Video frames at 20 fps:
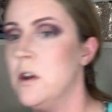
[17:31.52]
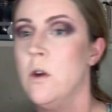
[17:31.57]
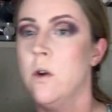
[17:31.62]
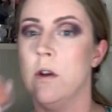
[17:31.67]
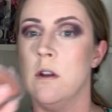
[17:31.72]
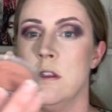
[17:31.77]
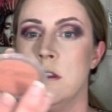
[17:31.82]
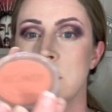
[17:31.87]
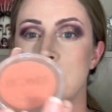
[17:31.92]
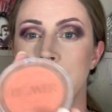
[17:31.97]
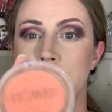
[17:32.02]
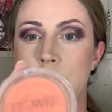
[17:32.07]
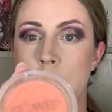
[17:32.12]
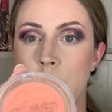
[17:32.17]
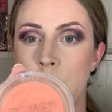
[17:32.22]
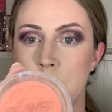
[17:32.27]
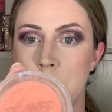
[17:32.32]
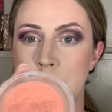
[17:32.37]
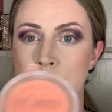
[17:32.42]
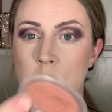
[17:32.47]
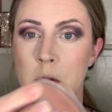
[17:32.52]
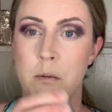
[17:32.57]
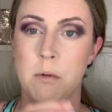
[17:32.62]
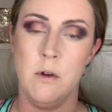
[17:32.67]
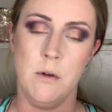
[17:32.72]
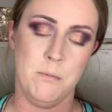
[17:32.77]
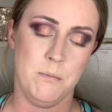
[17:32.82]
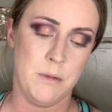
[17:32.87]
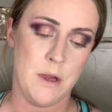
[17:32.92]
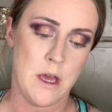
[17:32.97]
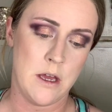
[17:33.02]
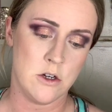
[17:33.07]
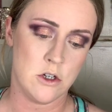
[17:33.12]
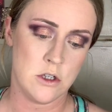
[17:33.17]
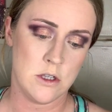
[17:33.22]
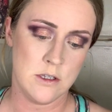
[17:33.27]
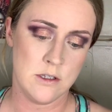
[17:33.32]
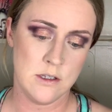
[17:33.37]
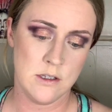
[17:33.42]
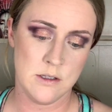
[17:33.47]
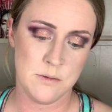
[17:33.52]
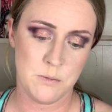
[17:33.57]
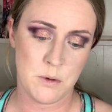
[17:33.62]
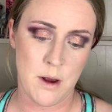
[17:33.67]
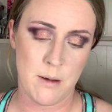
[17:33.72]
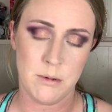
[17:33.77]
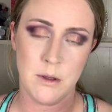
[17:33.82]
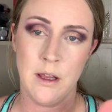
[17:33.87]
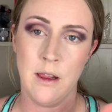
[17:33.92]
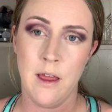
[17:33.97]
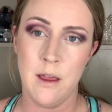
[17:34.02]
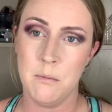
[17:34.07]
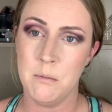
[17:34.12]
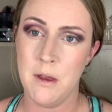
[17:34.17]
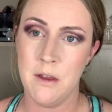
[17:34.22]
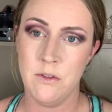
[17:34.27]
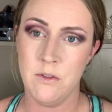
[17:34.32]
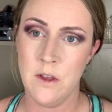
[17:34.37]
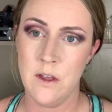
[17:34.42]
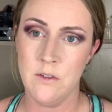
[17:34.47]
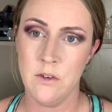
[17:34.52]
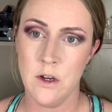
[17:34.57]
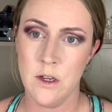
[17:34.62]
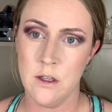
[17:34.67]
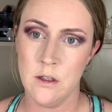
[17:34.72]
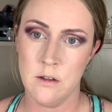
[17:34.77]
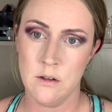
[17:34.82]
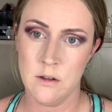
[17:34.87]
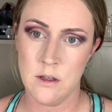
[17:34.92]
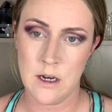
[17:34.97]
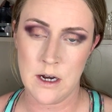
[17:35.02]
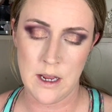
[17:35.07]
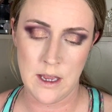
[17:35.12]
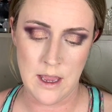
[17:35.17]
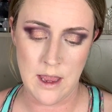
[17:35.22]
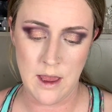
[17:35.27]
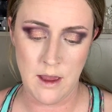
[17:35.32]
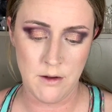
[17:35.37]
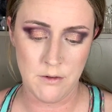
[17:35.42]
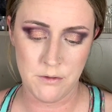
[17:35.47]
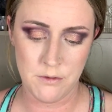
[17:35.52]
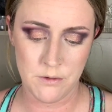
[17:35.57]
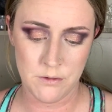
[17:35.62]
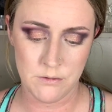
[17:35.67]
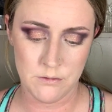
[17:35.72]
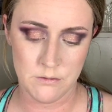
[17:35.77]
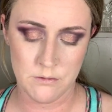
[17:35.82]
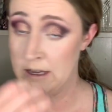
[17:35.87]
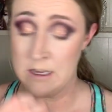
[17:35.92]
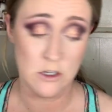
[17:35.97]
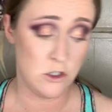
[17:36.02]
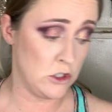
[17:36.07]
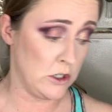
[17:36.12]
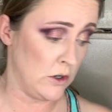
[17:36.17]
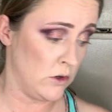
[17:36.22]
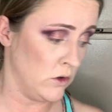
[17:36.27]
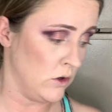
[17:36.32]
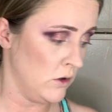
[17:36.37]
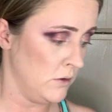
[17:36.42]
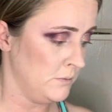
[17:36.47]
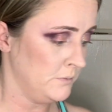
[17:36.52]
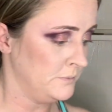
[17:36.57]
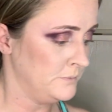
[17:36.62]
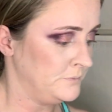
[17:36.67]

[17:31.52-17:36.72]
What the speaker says: go into this Flower Beauty blush. This is probably like my favorite that I have in general,